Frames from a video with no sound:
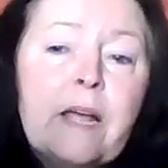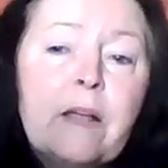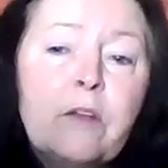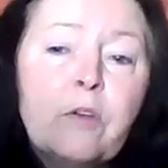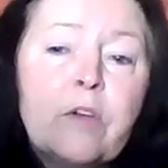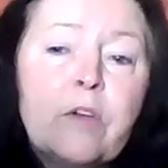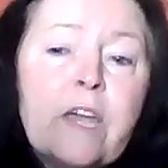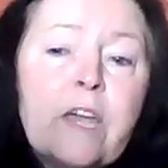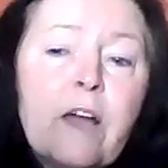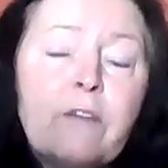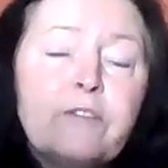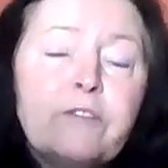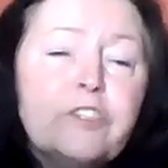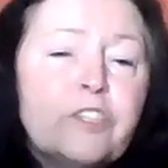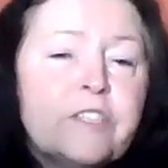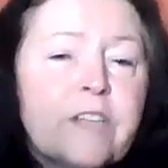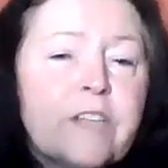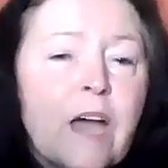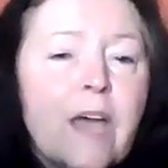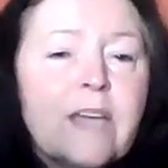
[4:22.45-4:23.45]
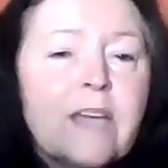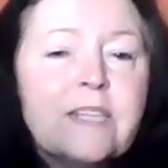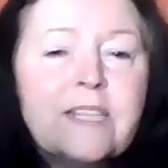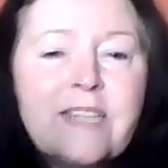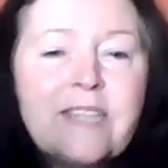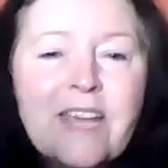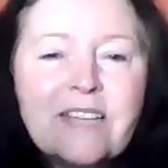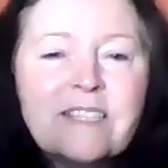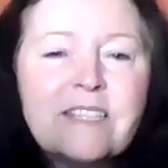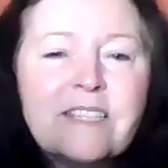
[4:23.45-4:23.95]
looking after your diet
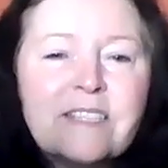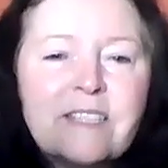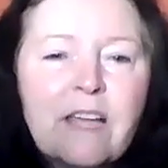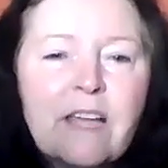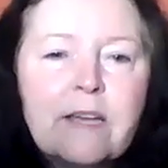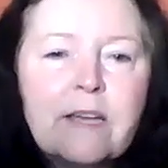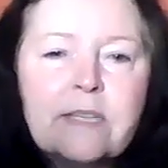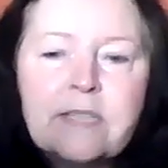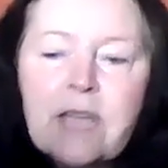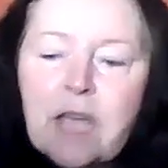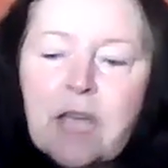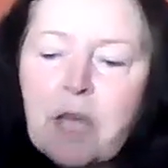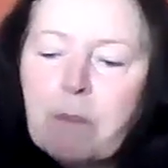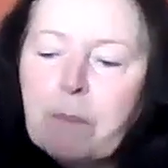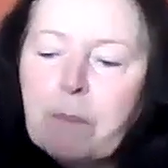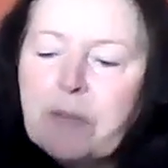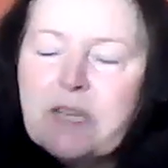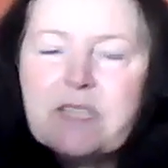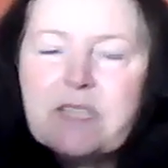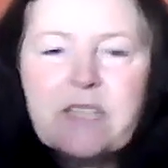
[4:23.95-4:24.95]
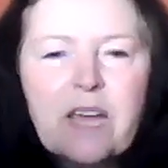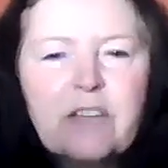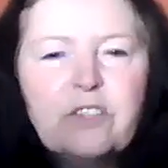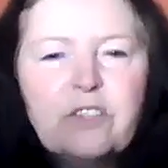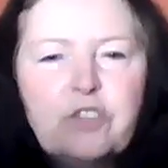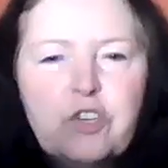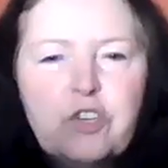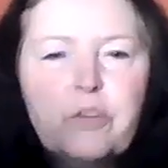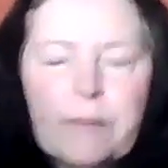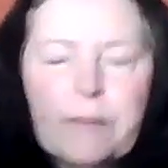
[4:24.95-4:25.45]
and exercise, but it's like
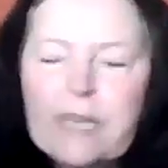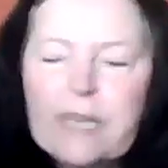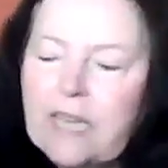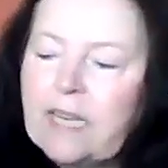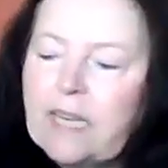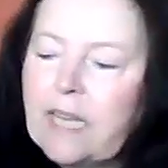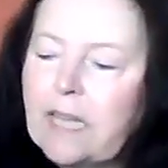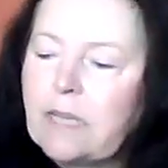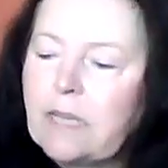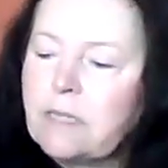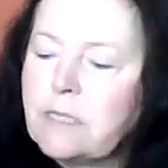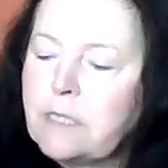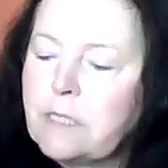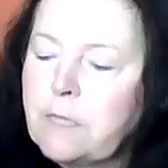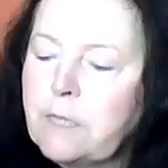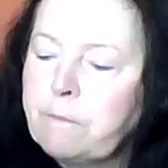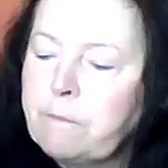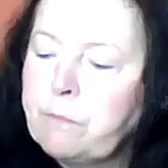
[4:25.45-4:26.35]
new beginnings.